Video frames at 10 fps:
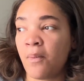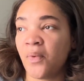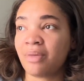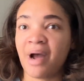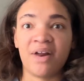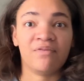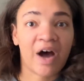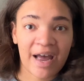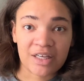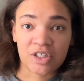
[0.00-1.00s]
with my
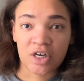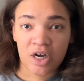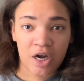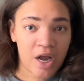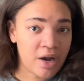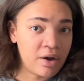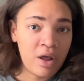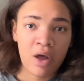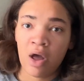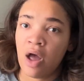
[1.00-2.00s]
advisor, and
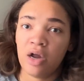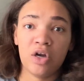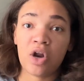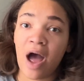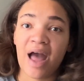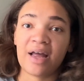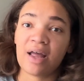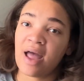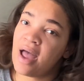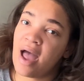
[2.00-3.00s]
you know,
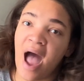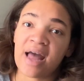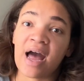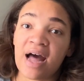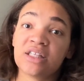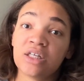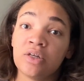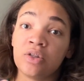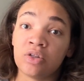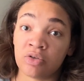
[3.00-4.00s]
I got
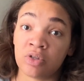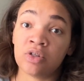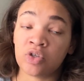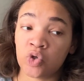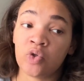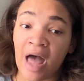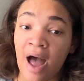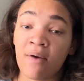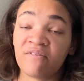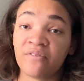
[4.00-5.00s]
to do
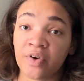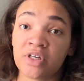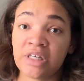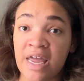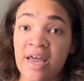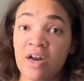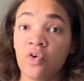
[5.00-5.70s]
that firsthand.